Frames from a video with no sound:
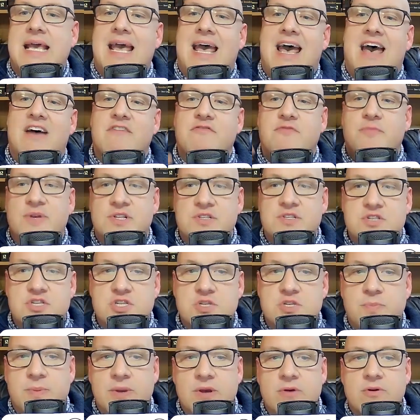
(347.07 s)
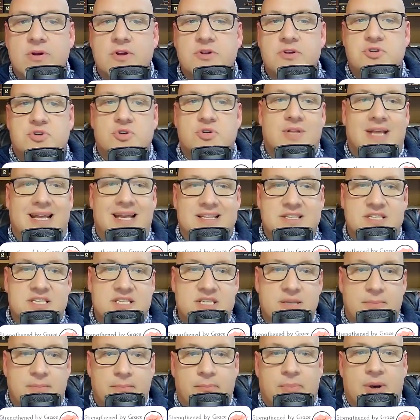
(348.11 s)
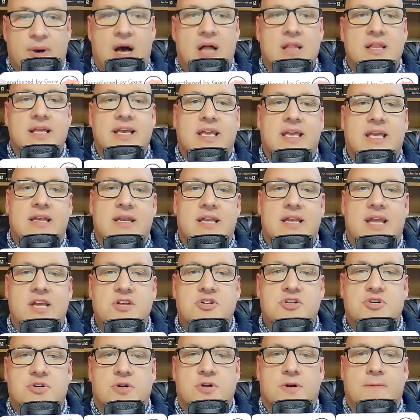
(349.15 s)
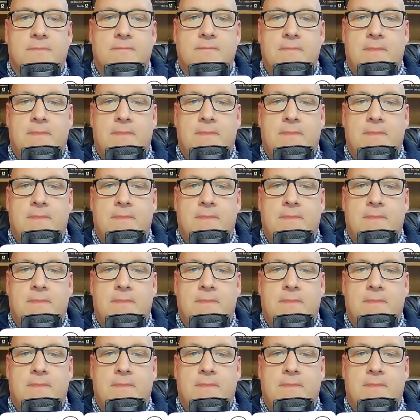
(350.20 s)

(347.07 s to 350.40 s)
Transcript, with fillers: have been spiritual and symbolic in nature.